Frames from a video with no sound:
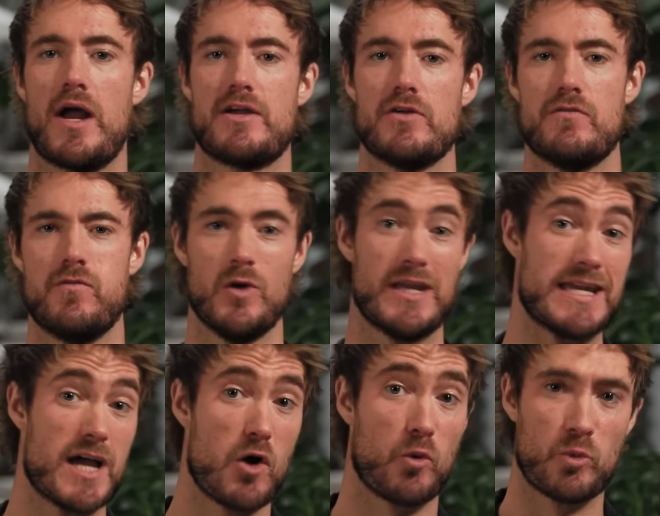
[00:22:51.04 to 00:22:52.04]
I could fully
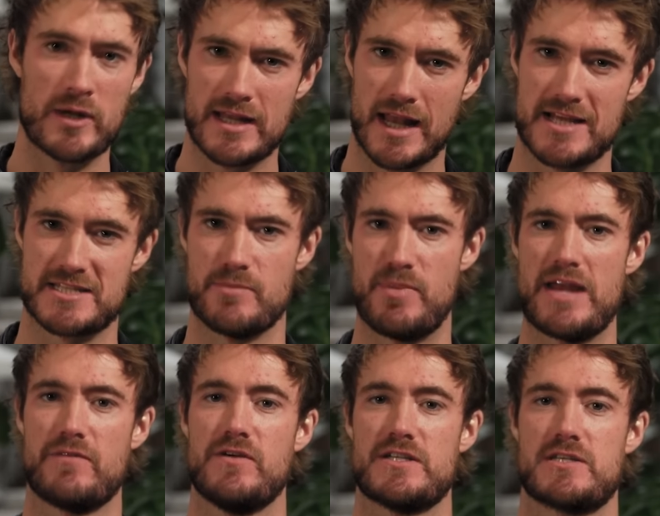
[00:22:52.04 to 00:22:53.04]
realize the
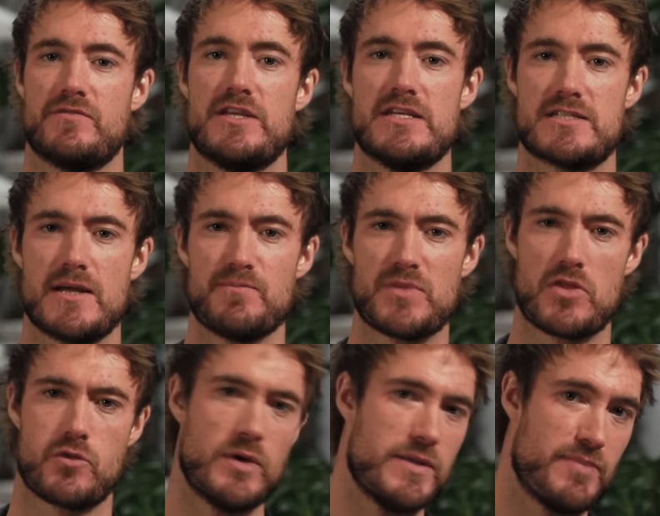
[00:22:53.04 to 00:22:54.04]
benefits of these
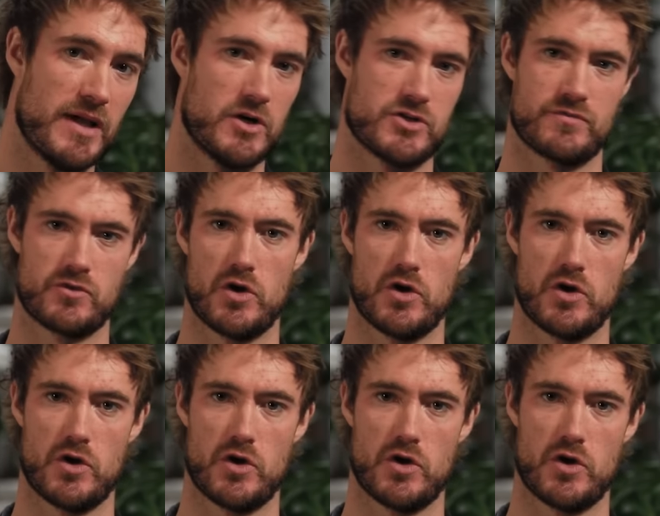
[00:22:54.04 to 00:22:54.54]
three pillars of